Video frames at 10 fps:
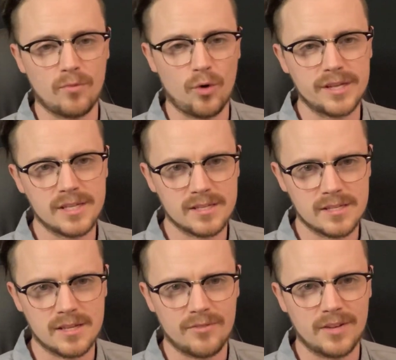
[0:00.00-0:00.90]
voicings
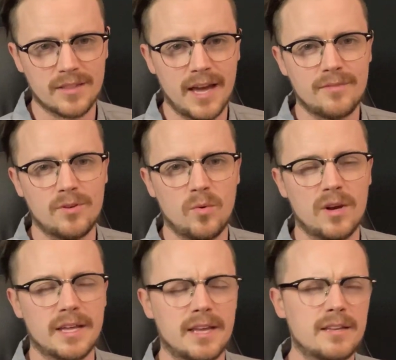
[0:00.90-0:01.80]
and stuff like that if you want
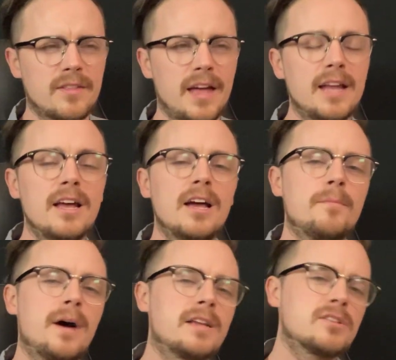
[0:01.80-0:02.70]
to get into that.
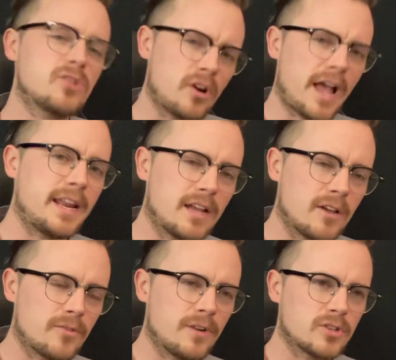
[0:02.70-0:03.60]
But start adding
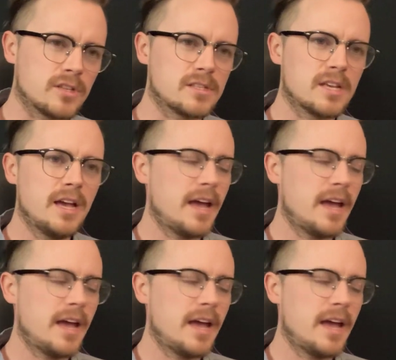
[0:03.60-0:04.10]
other functions.